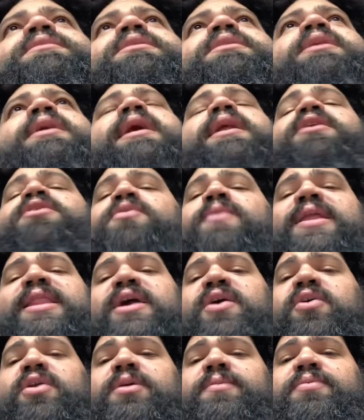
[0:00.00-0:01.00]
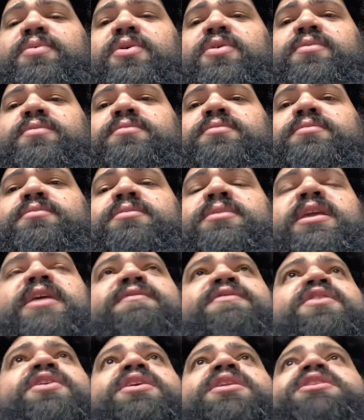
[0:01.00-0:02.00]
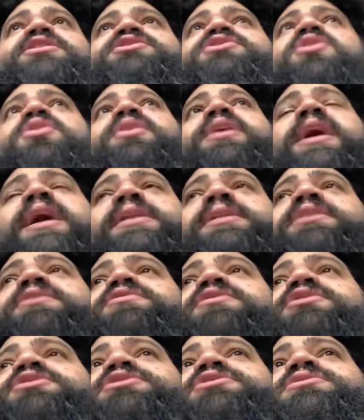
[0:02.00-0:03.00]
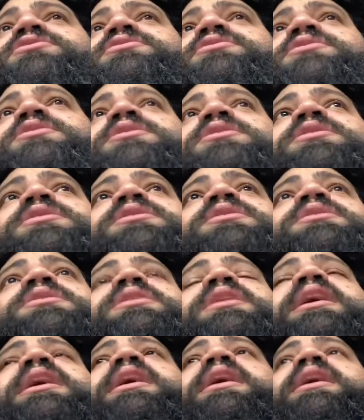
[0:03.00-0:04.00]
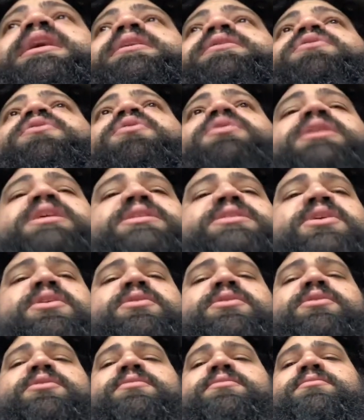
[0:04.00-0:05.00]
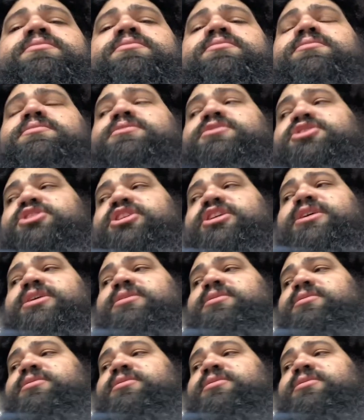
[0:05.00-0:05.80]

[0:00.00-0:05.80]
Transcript: I don't know why they call it Pro. If you're gonna install Candy Crush and all these other shit,